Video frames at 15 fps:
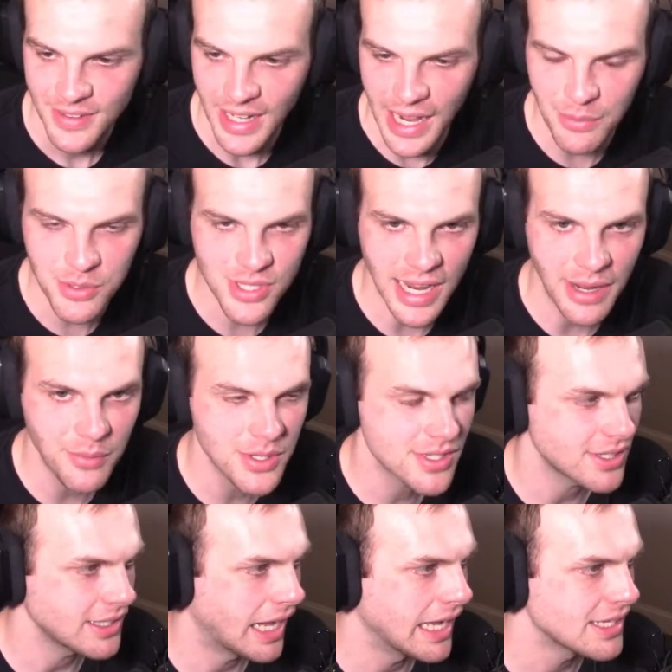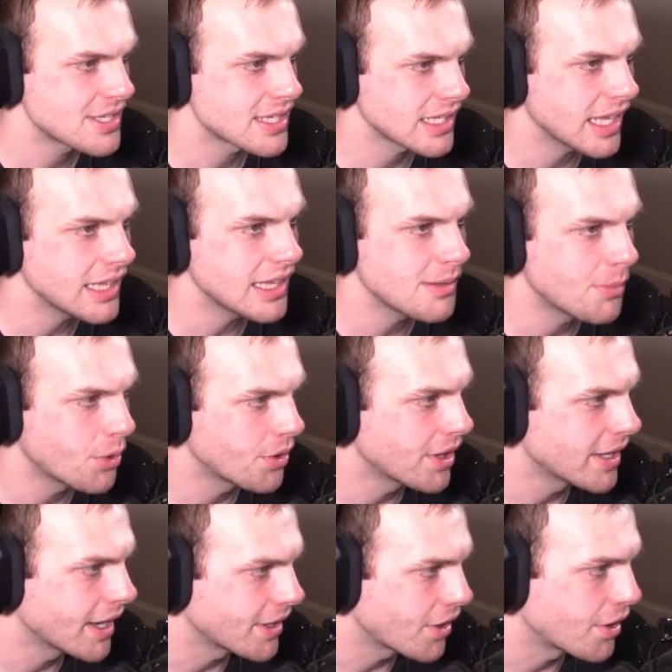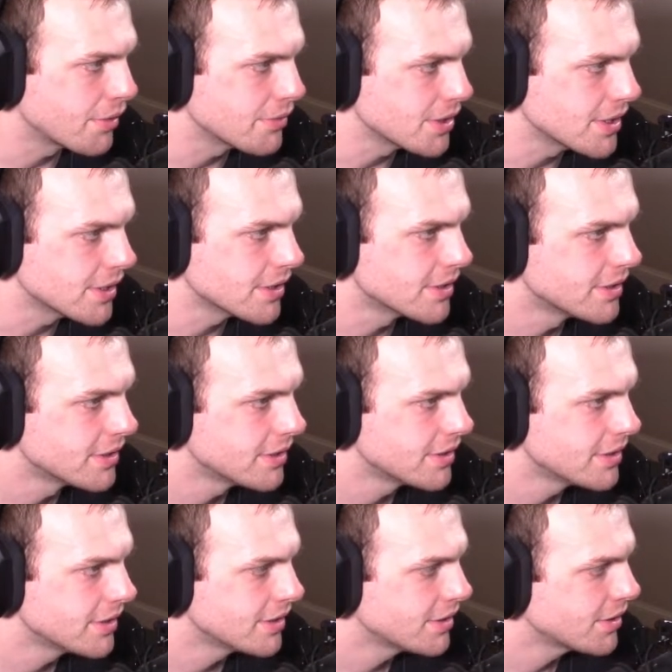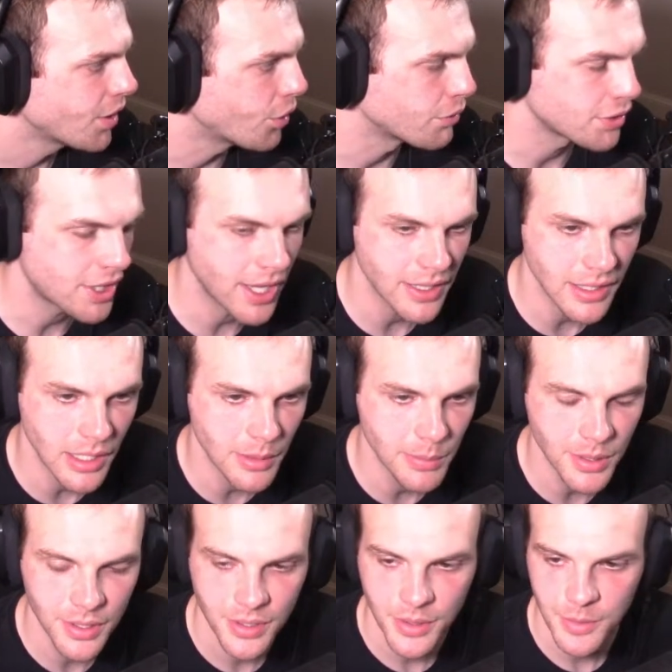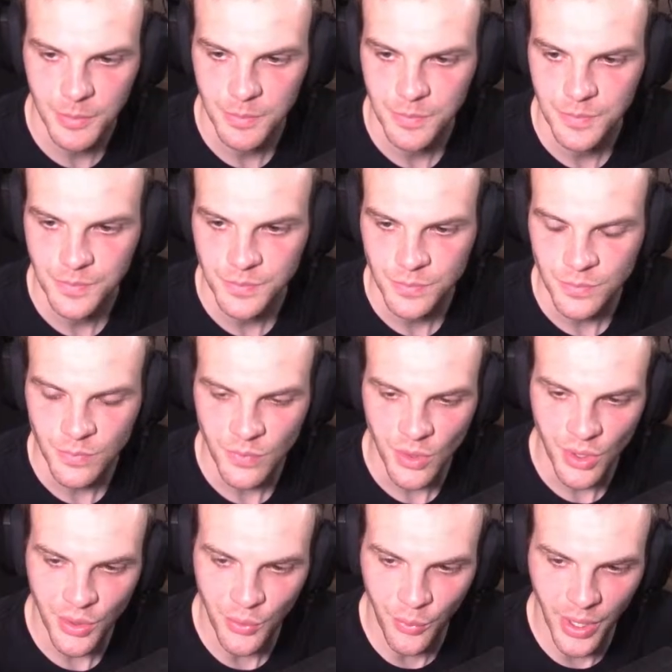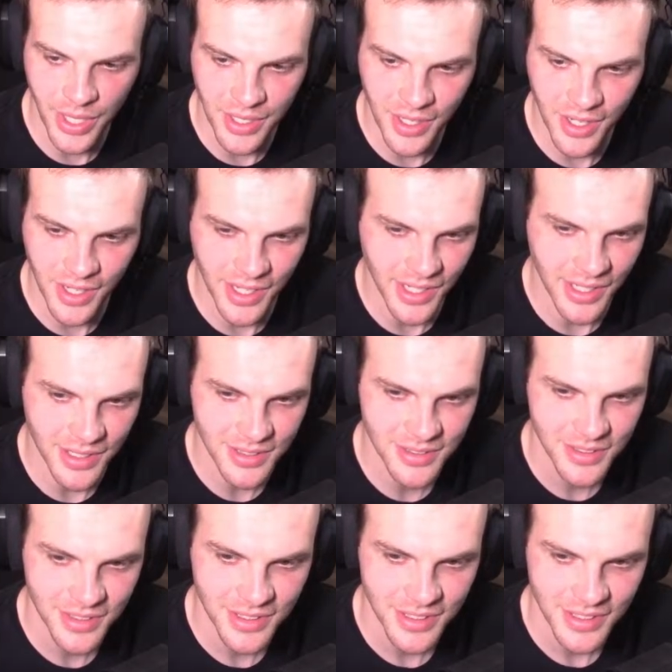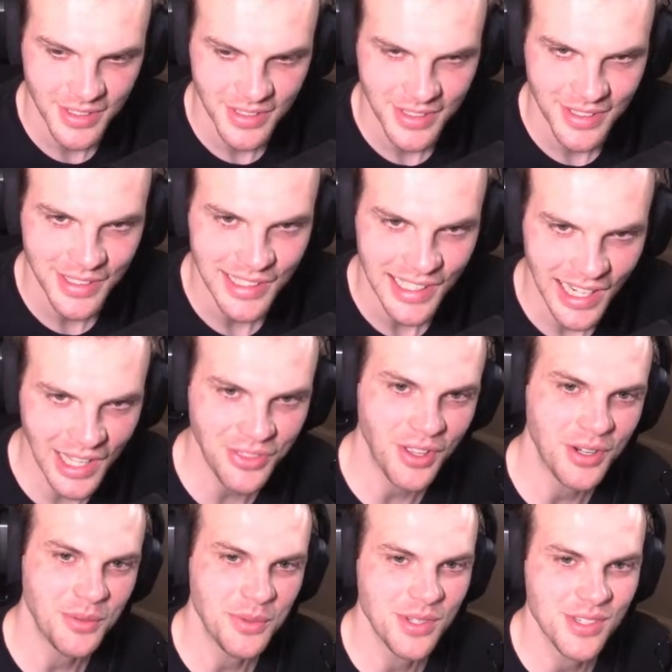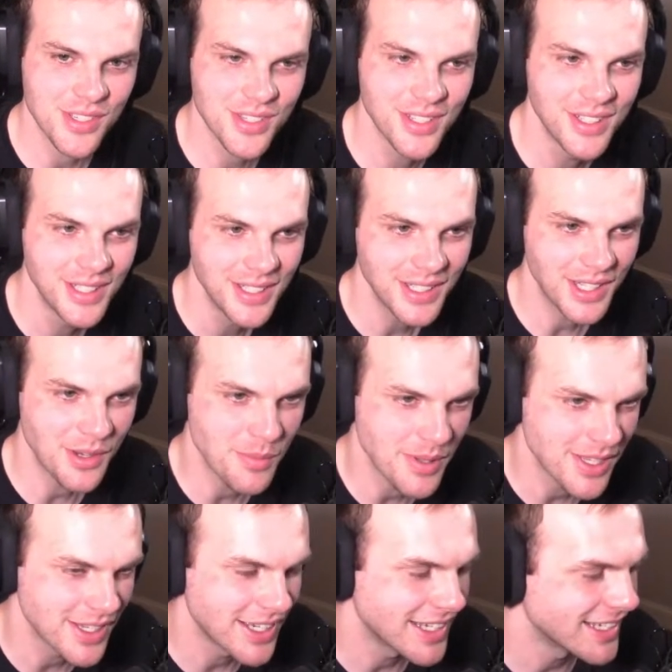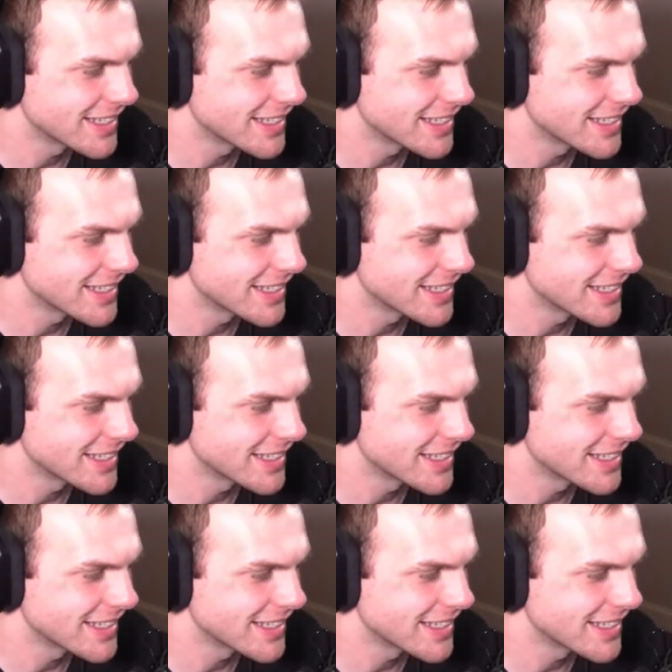I was slightly more in on Harvey over Caleb when I thought it was gonna be